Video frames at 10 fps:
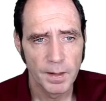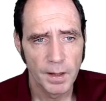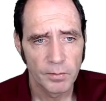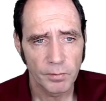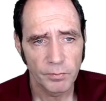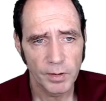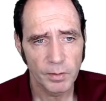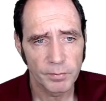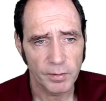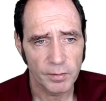So we've seen
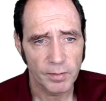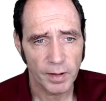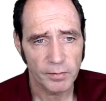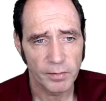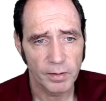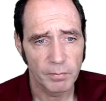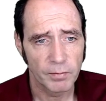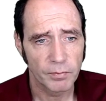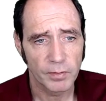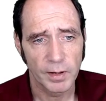object detection and
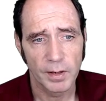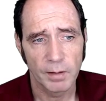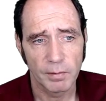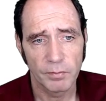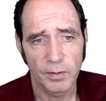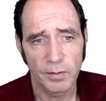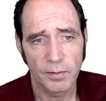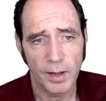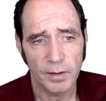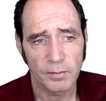we've seen
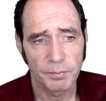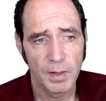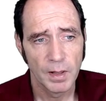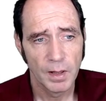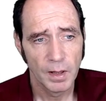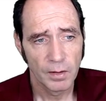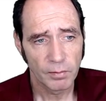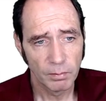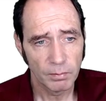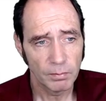tags.
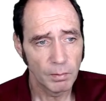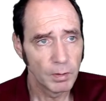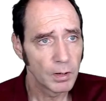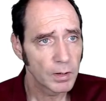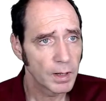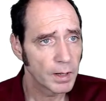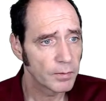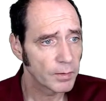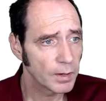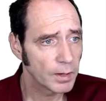So what we'll look
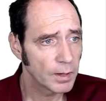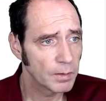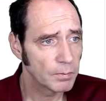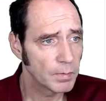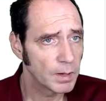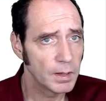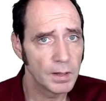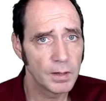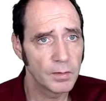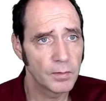at
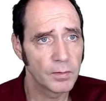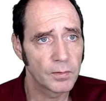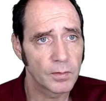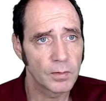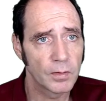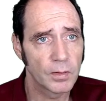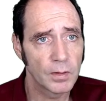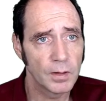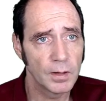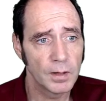is
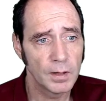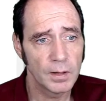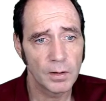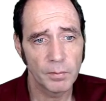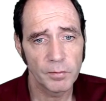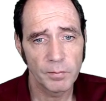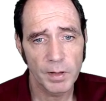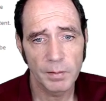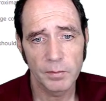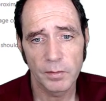the option of
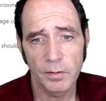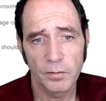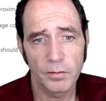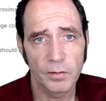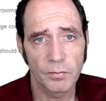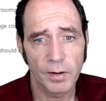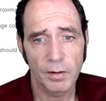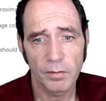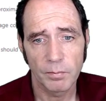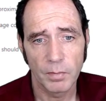being able to use these
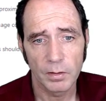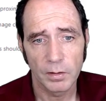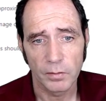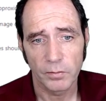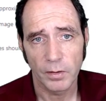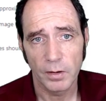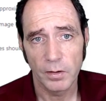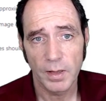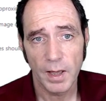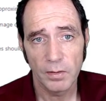various models.
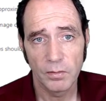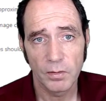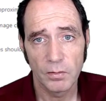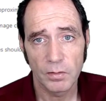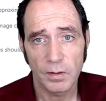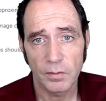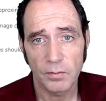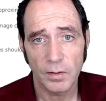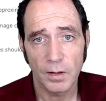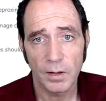You can do
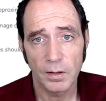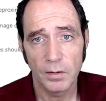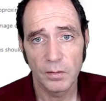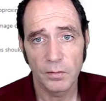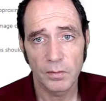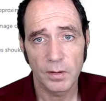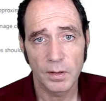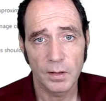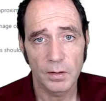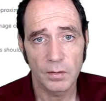this
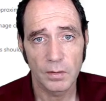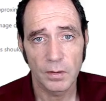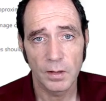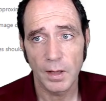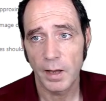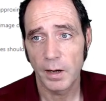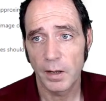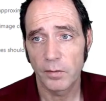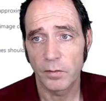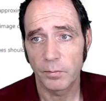using the
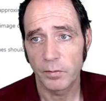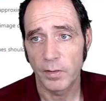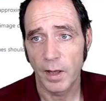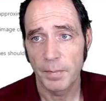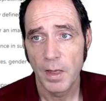Analyze option there,